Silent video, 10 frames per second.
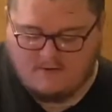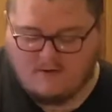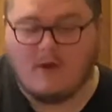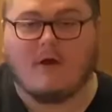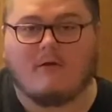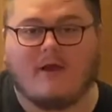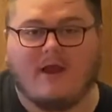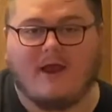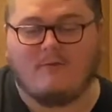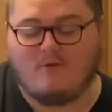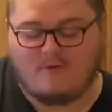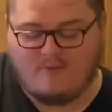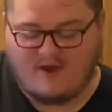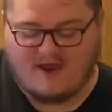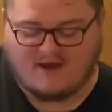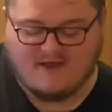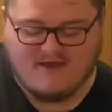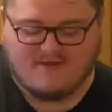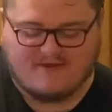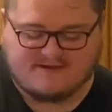Alright, and we're back.
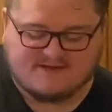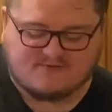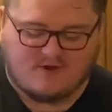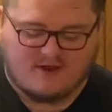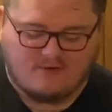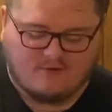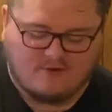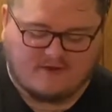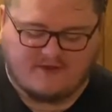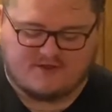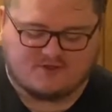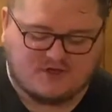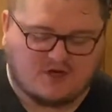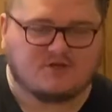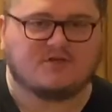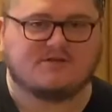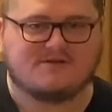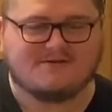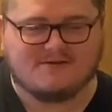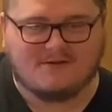This is why you look at the instructions
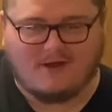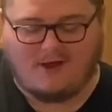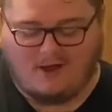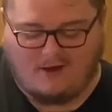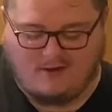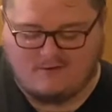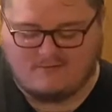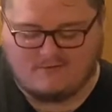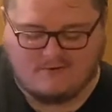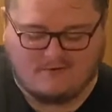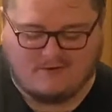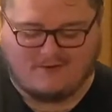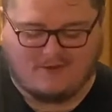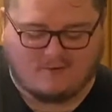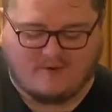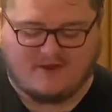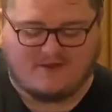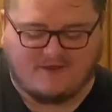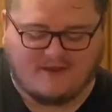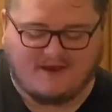that'll be in the
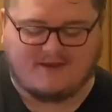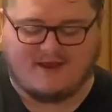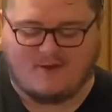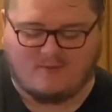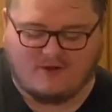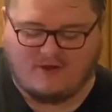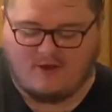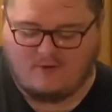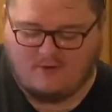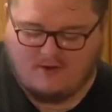link down below.